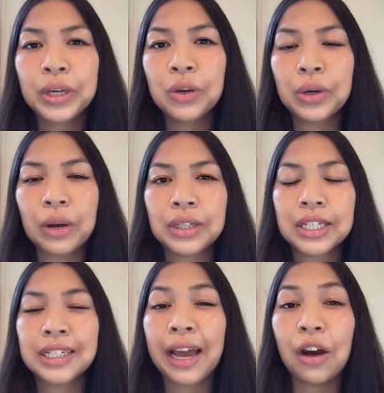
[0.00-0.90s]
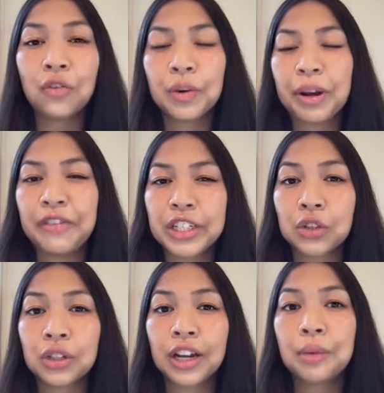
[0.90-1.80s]
week when I was in town for my
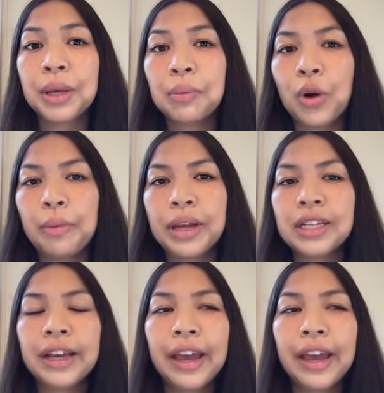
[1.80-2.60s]
physical therapy appointment.